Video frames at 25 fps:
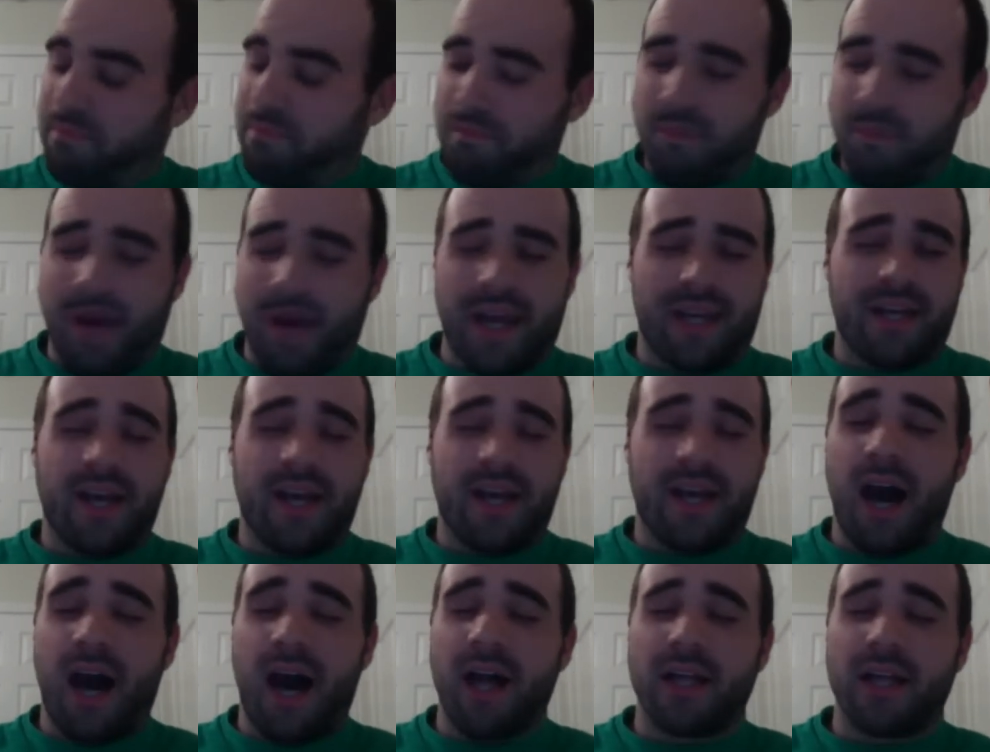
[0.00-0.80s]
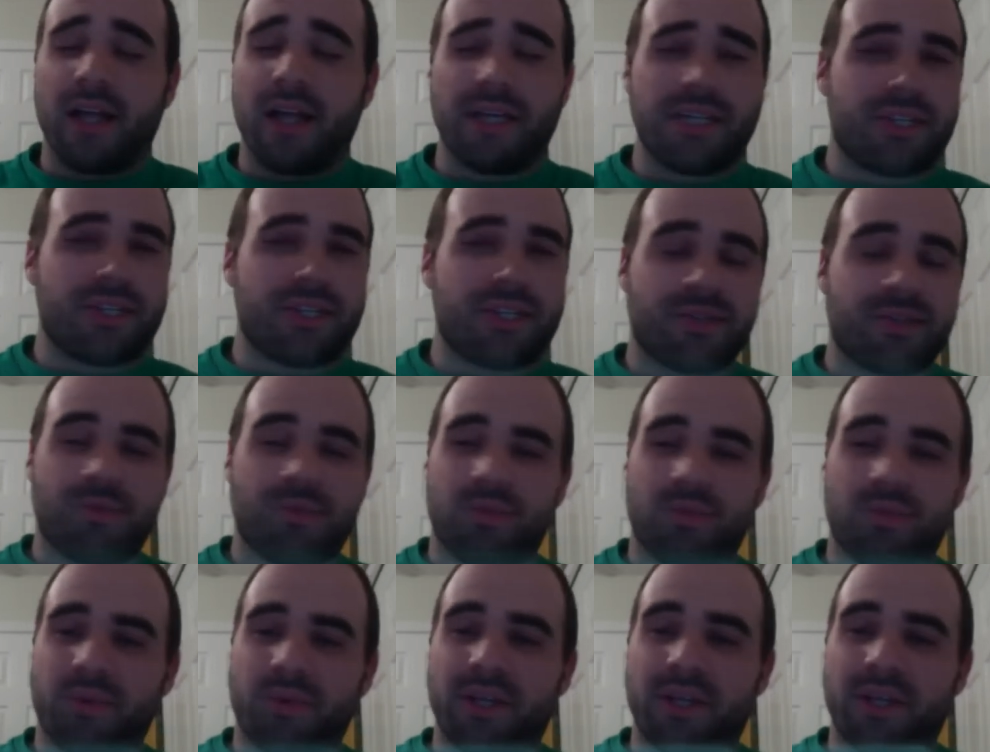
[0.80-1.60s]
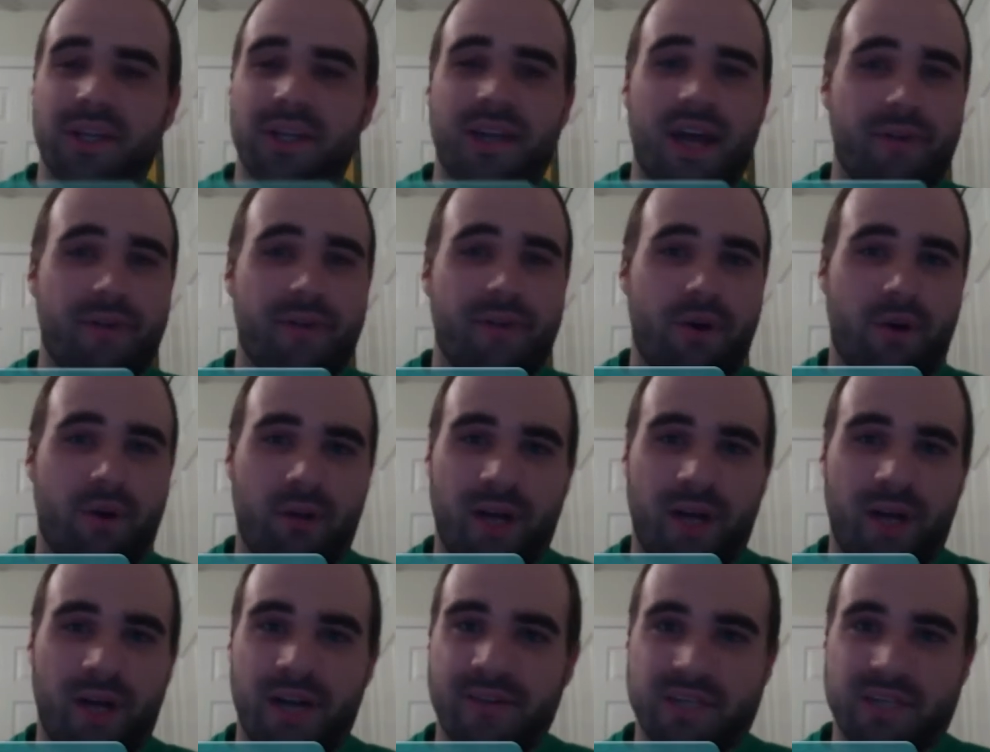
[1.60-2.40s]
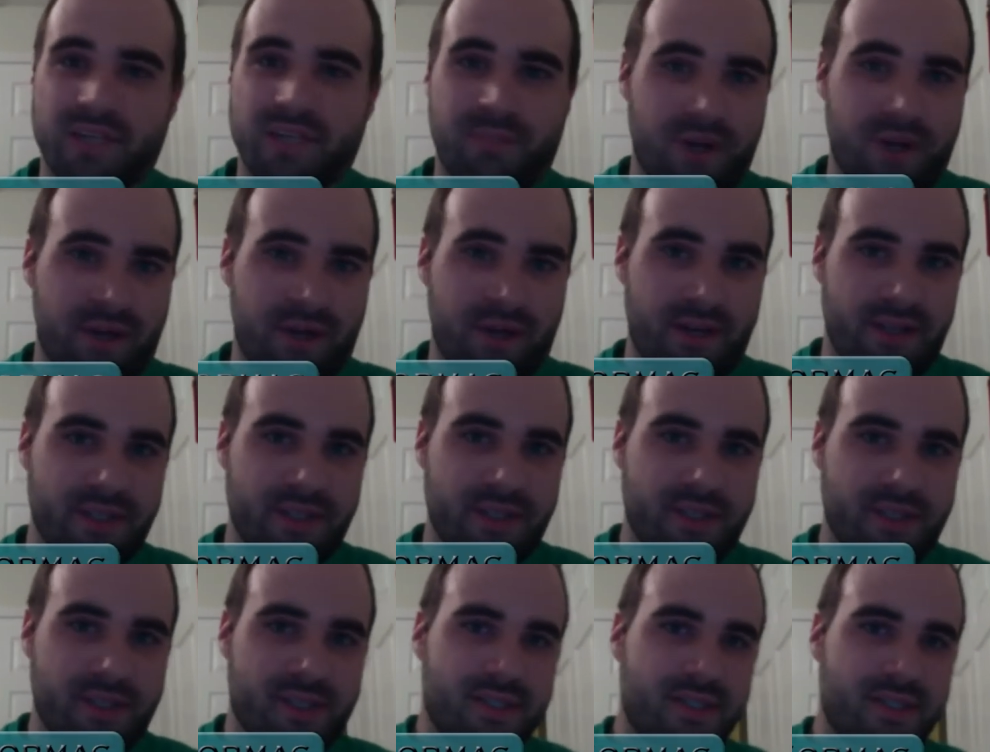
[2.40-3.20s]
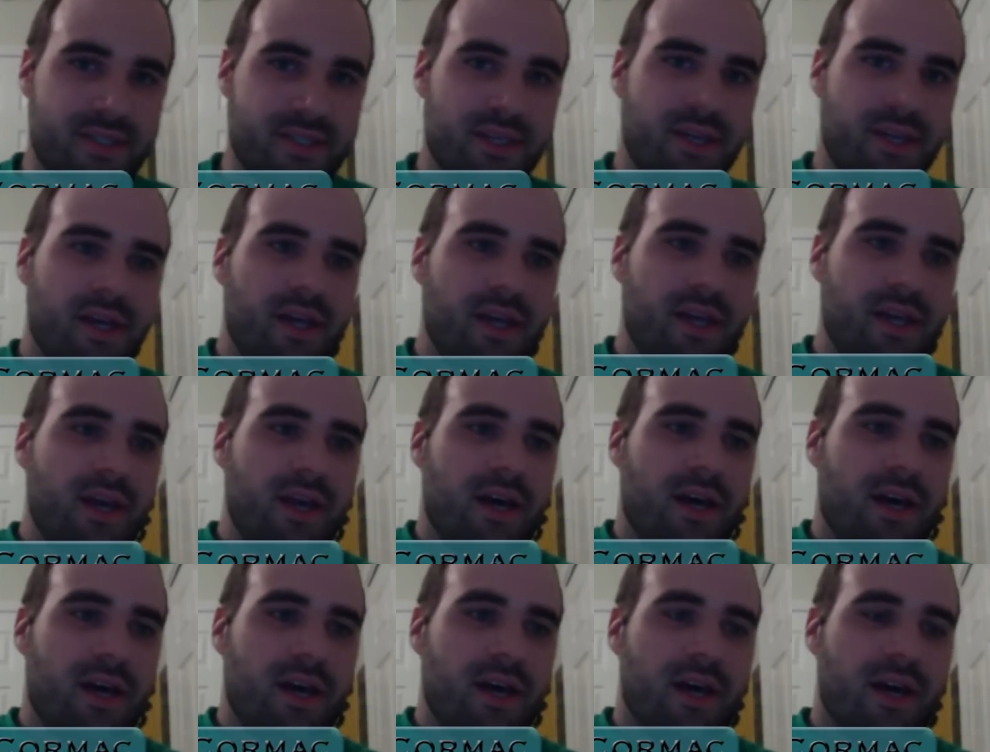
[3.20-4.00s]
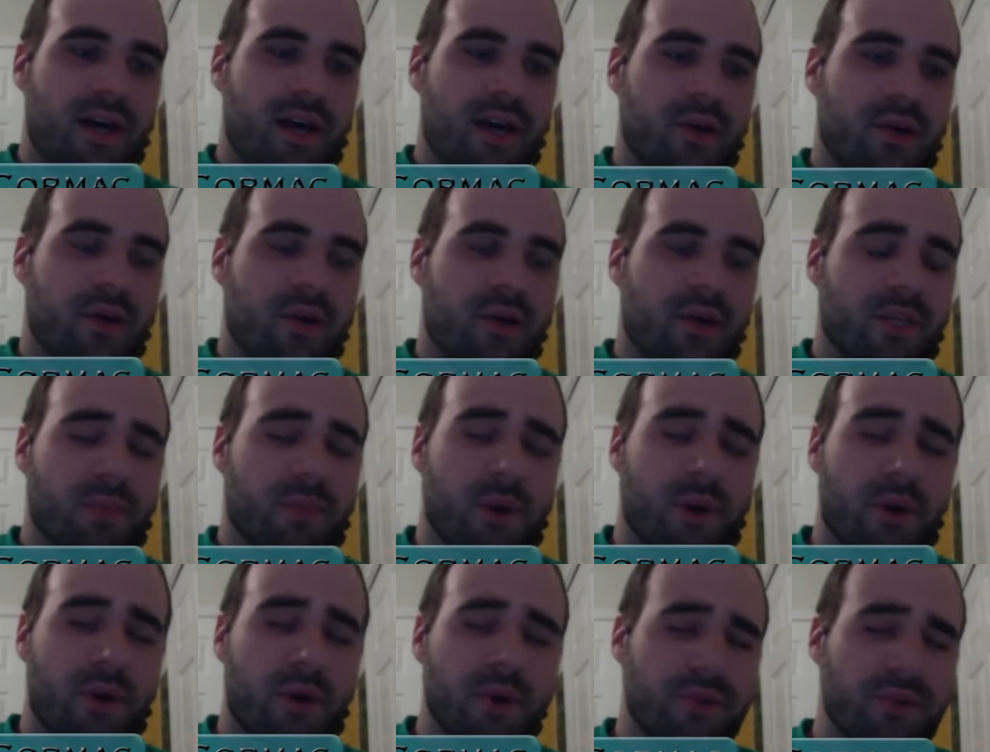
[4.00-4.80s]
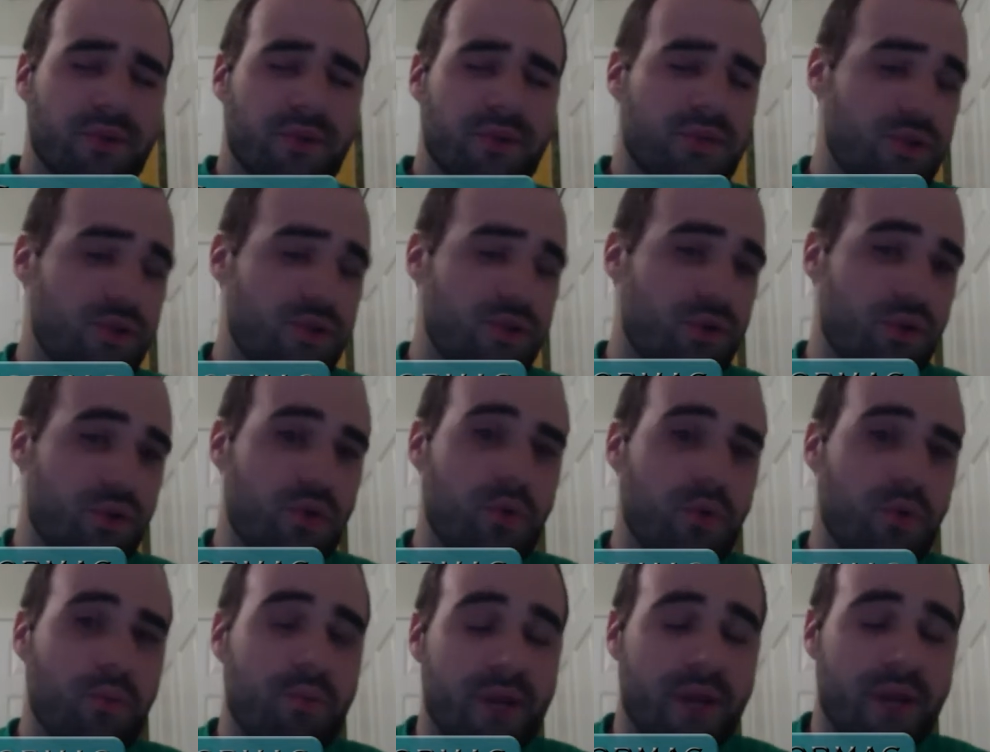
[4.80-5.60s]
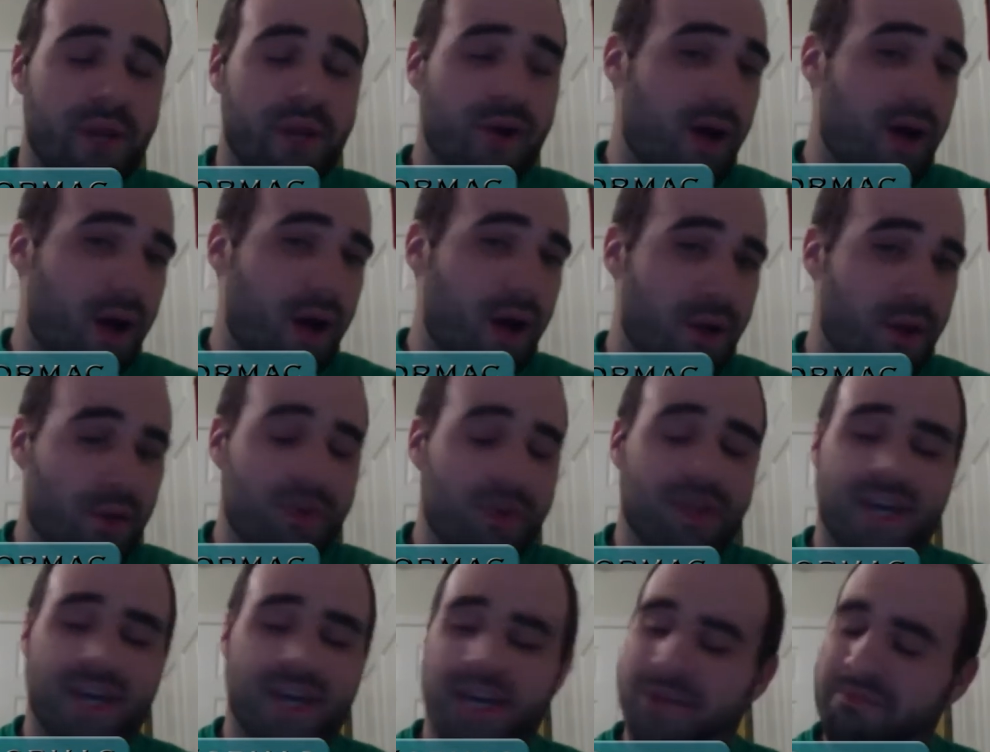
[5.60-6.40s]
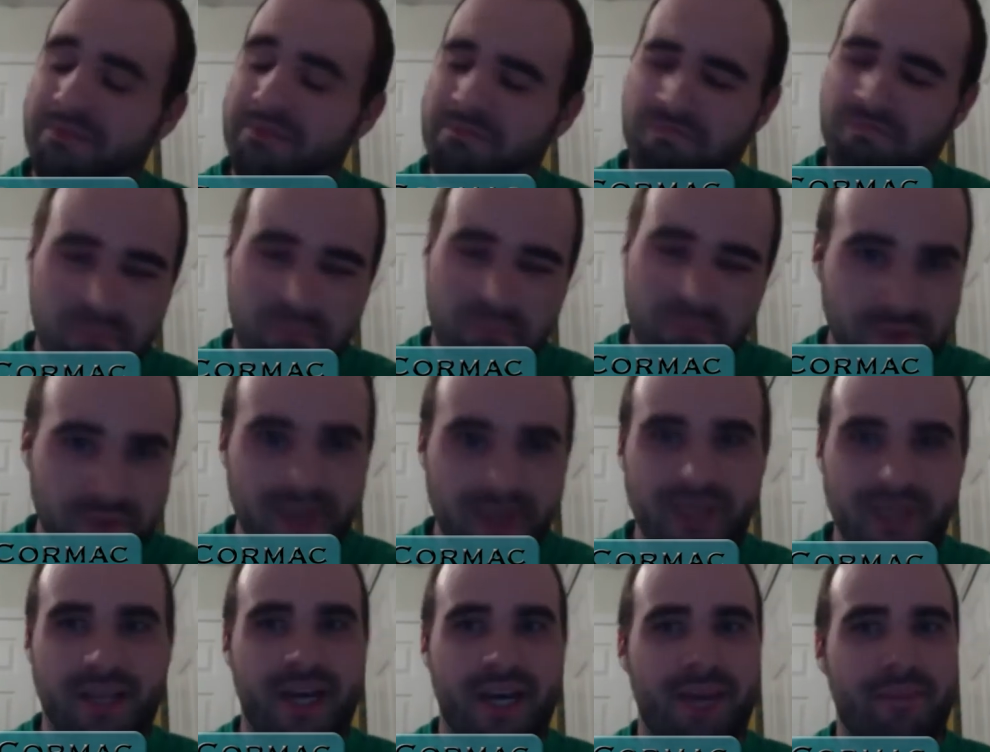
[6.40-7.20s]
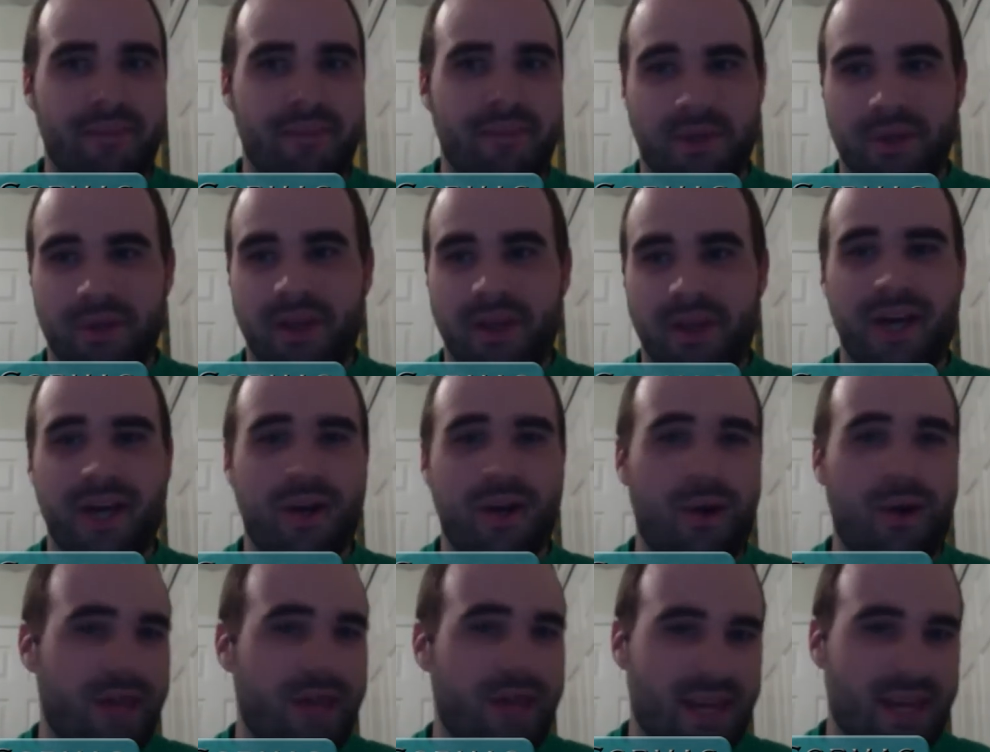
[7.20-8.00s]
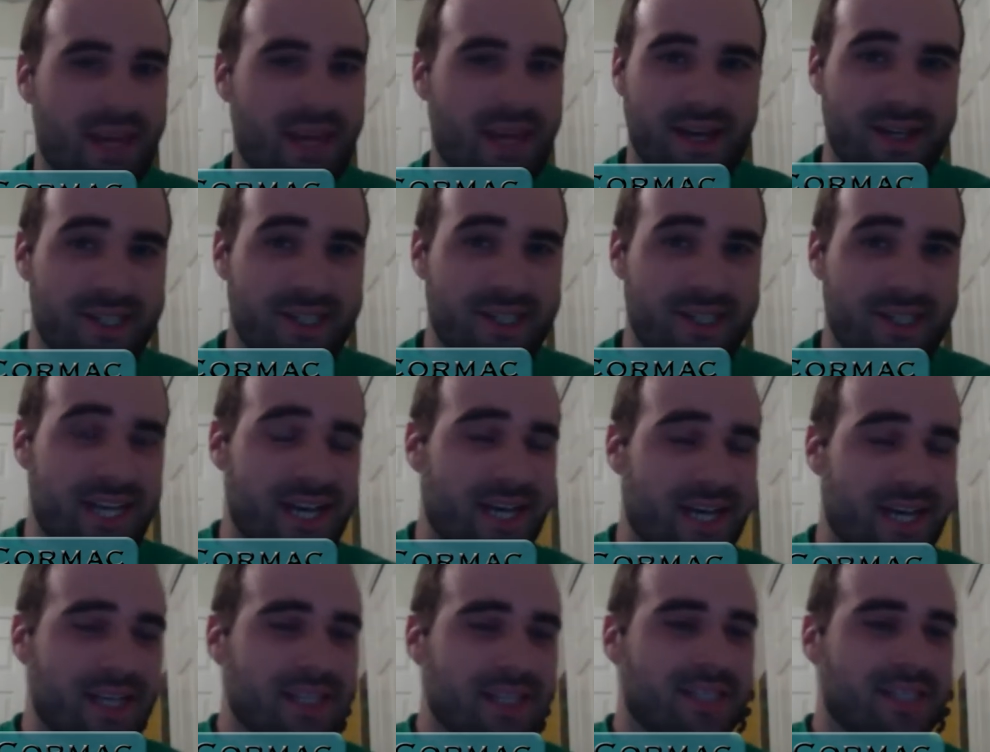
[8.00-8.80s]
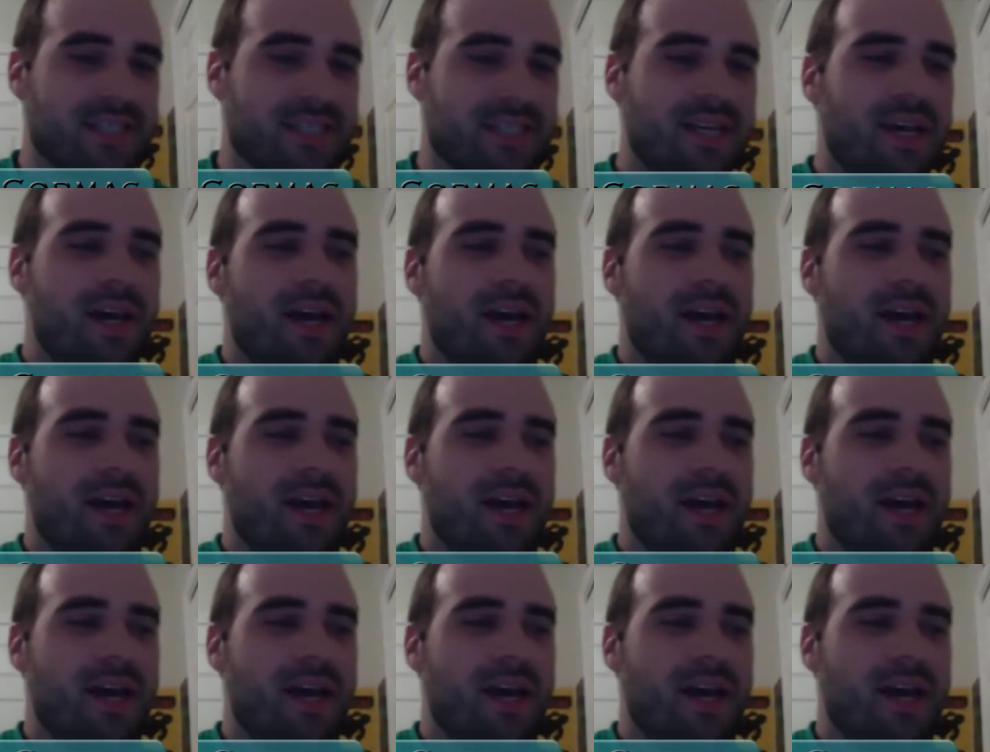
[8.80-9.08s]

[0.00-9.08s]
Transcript: Back in college, really didn't have a whole lot of experience or exposure to beer other than Bud Light, Miller Lite, all that kind of jazz.